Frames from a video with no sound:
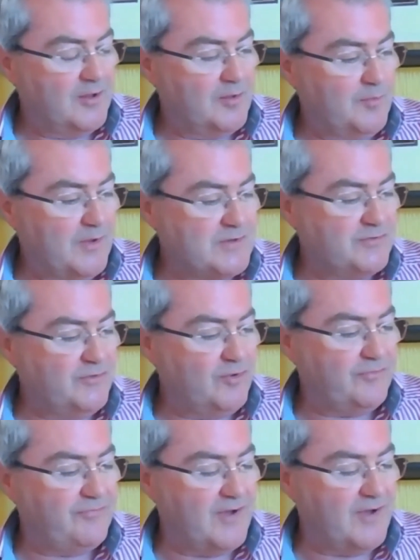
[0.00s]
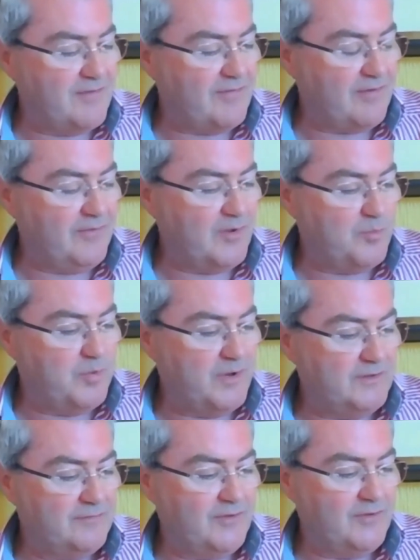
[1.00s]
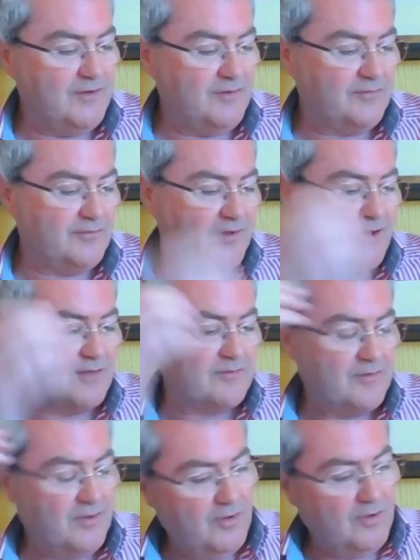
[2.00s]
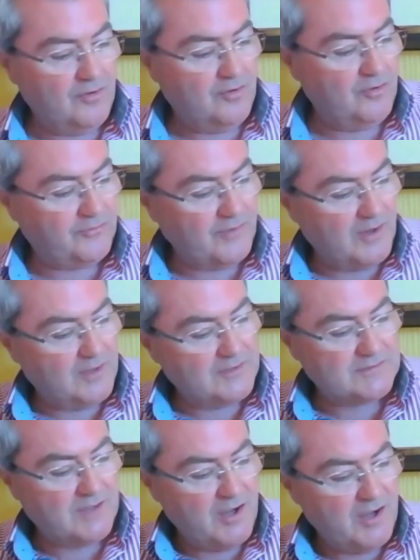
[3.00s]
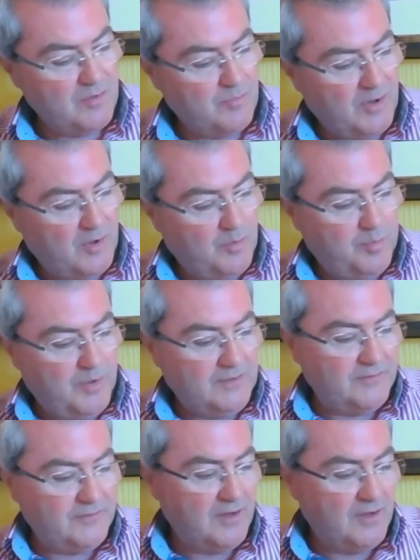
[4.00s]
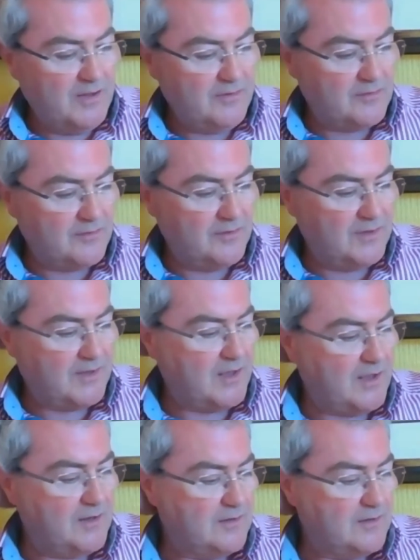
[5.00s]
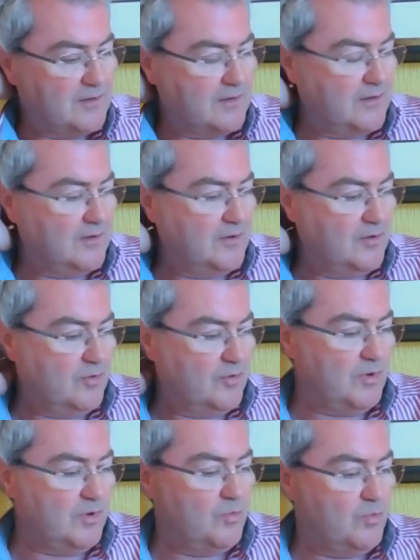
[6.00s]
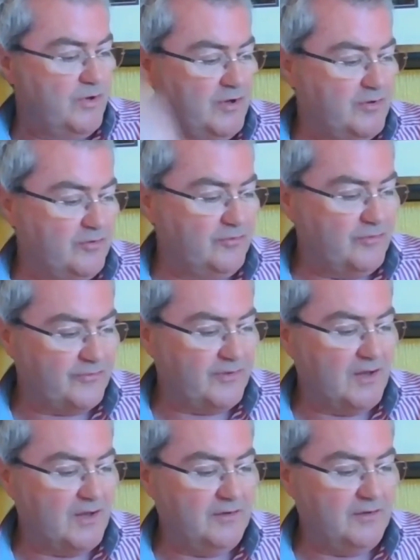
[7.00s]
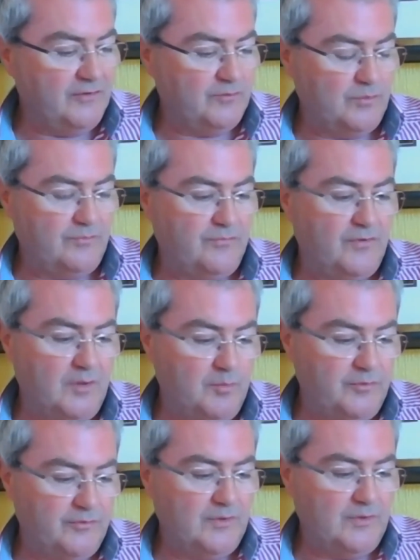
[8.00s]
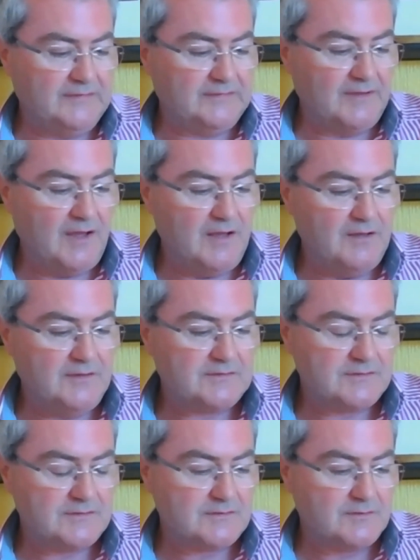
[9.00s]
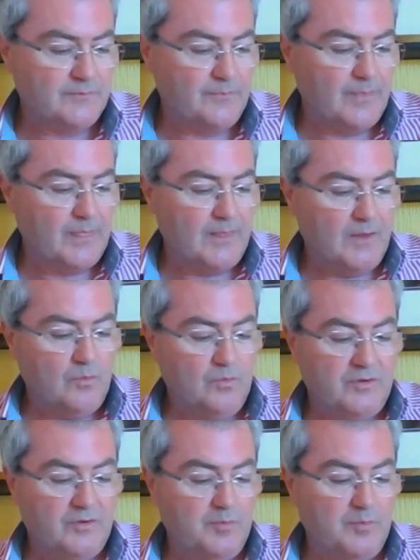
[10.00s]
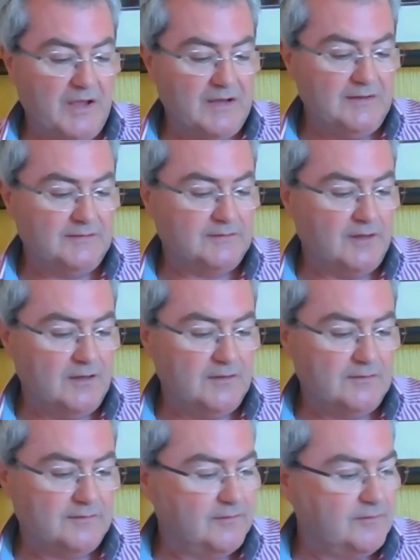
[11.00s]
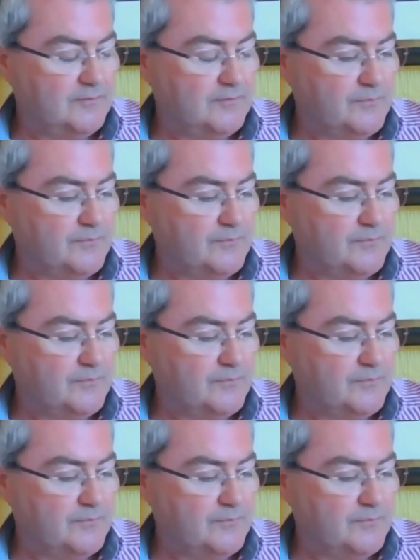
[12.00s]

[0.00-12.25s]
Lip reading: Imagine those five having a pint of Guinness together. Husserl, Stein, Merleau-Ponty, Heidegger, Lacan. What weird understandings would fall between the silences? Would there be any silences?